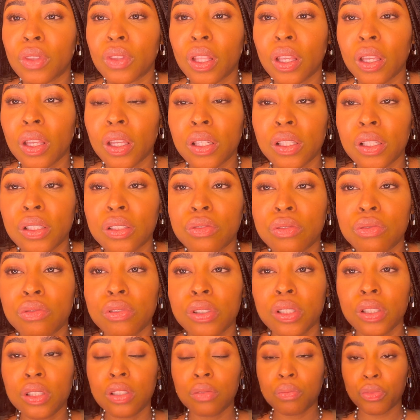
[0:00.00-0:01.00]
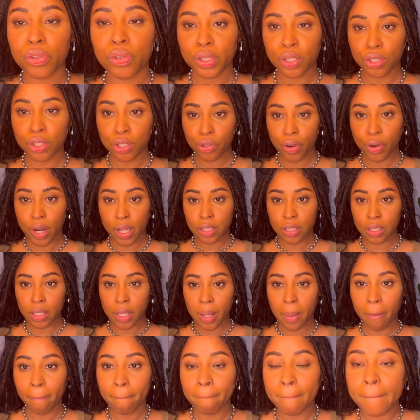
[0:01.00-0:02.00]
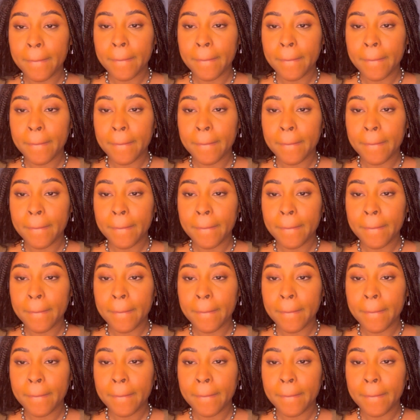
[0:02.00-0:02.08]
And it's really moisturizing.